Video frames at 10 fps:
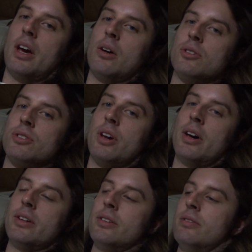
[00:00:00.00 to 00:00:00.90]

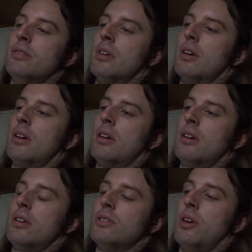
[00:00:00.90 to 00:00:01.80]
outside. And
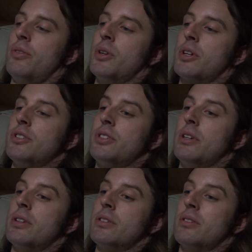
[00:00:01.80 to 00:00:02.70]
so if you're
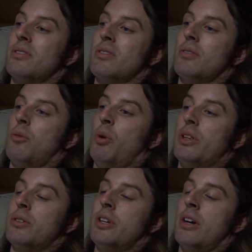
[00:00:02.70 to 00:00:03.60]
considering
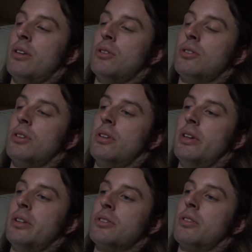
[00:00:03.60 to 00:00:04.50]
whether or not you
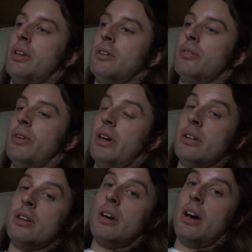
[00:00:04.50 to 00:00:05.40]
should insulate your
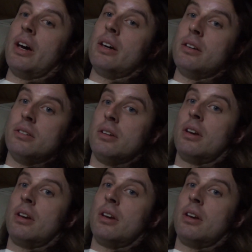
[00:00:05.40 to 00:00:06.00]
van, I